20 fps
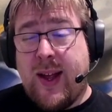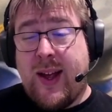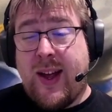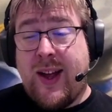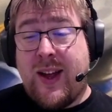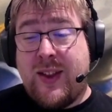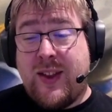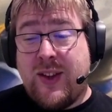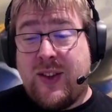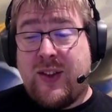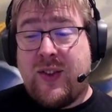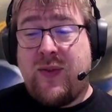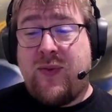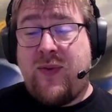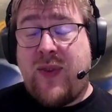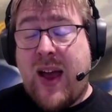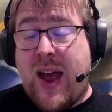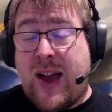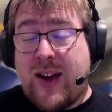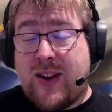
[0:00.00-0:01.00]
This
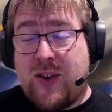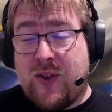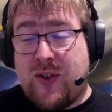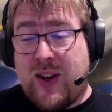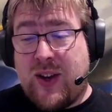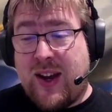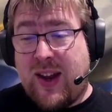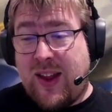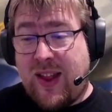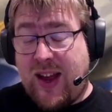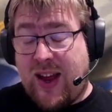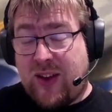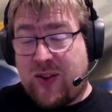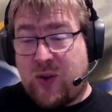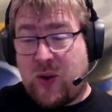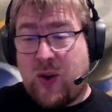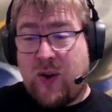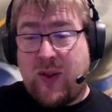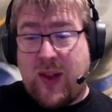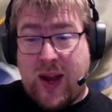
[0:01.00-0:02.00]
factors into that
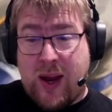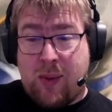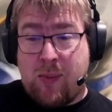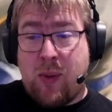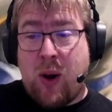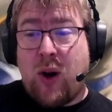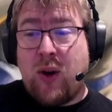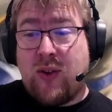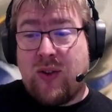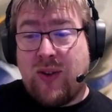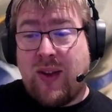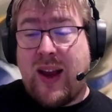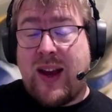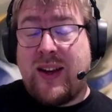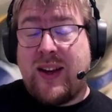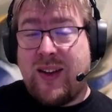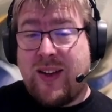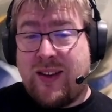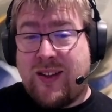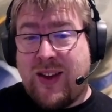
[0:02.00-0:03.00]
sort of like Mars
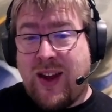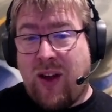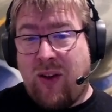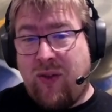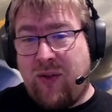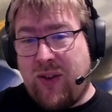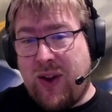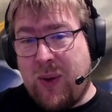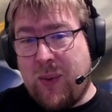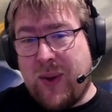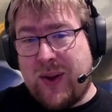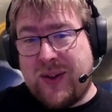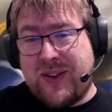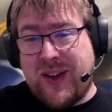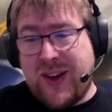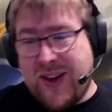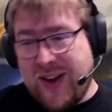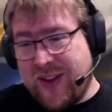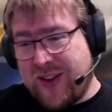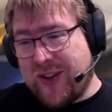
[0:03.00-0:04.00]
likes itself. It wants to
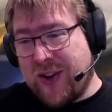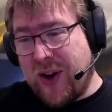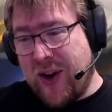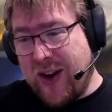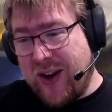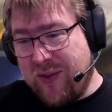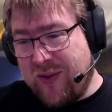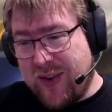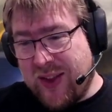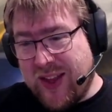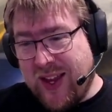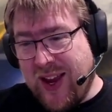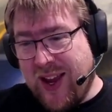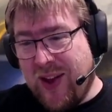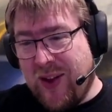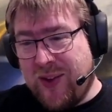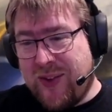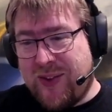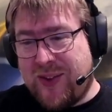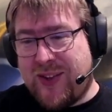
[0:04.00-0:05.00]
discard everything
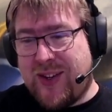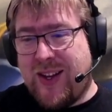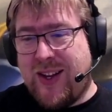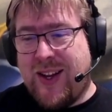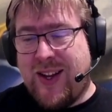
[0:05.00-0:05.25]
else.